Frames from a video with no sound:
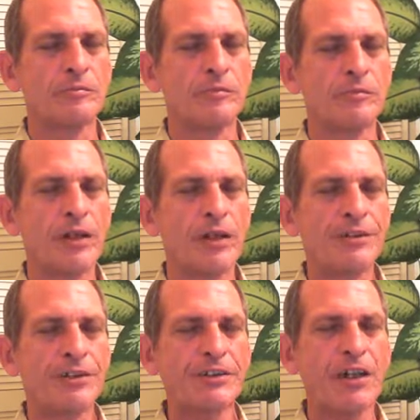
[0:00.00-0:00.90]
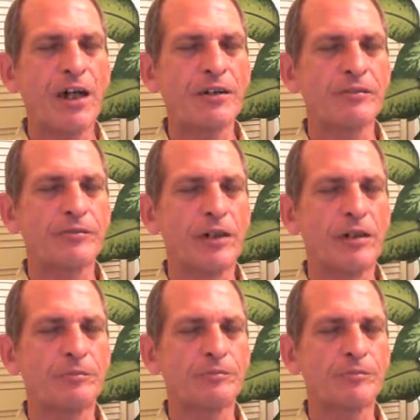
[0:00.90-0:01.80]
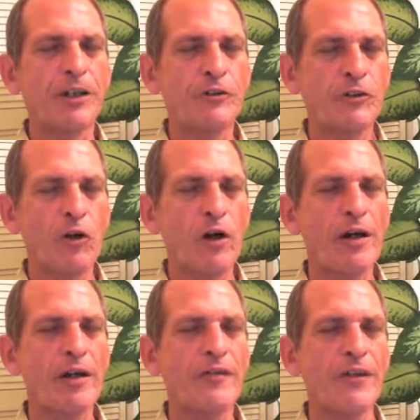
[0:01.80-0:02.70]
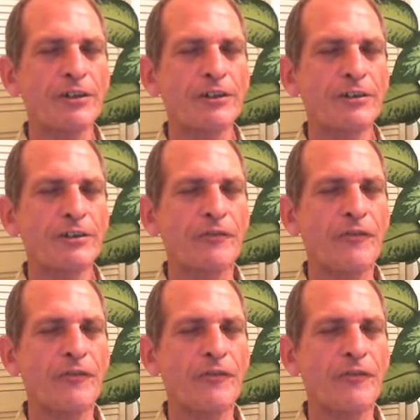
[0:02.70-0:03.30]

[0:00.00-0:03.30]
And just kind of enjoy this